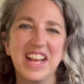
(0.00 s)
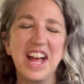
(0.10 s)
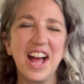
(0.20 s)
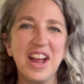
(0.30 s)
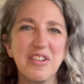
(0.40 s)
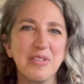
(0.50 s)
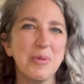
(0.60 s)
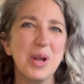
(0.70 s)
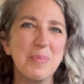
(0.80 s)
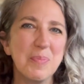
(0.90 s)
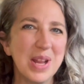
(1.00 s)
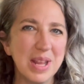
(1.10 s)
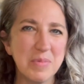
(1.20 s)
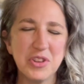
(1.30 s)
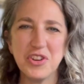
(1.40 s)
Hi everyone, my name
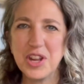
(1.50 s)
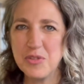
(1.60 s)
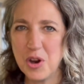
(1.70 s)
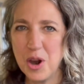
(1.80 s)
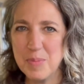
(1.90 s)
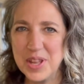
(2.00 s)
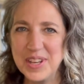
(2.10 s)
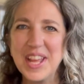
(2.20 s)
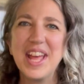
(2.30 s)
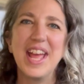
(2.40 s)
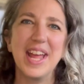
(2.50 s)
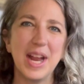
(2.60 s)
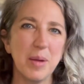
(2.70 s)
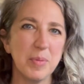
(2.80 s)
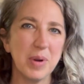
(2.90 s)
is Chandra Hartman and
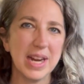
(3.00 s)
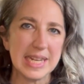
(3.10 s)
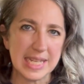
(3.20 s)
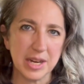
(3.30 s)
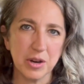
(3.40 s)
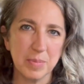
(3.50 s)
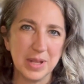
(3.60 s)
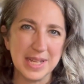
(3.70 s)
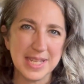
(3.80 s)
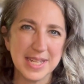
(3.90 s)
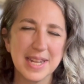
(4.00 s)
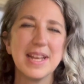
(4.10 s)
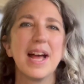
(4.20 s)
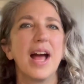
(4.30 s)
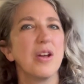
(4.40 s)
I'm a practicing herbalist.
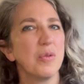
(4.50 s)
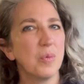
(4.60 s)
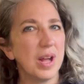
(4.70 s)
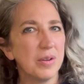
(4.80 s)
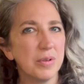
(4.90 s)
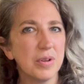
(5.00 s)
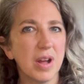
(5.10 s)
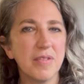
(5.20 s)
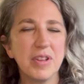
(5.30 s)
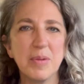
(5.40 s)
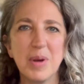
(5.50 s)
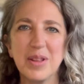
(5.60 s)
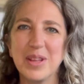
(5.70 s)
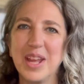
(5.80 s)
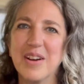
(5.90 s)
I own Wild Root Coffee and
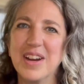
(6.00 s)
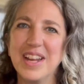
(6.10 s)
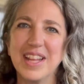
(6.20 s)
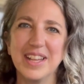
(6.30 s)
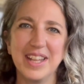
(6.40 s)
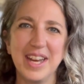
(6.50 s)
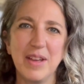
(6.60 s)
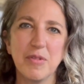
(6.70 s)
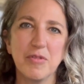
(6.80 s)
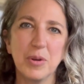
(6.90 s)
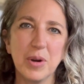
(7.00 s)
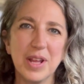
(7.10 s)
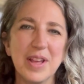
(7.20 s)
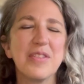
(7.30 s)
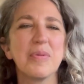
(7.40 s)
Apothecary in Lynn Haven, Florida,
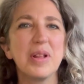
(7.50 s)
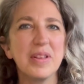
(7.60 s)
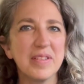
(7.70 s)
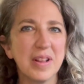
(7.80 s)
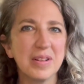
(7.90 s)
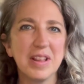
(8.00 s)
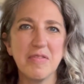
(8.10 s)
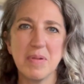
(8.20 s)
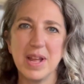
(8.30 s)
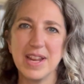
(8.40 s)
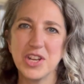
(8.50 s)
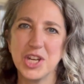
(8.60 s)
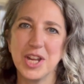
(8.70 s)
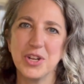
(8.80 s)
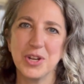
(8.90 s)
as well as Longleaf Pine
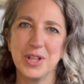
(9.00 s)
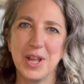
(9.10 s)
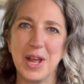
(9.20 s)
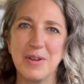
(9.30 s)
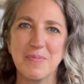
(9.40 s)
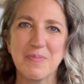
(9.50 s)
Exchange online.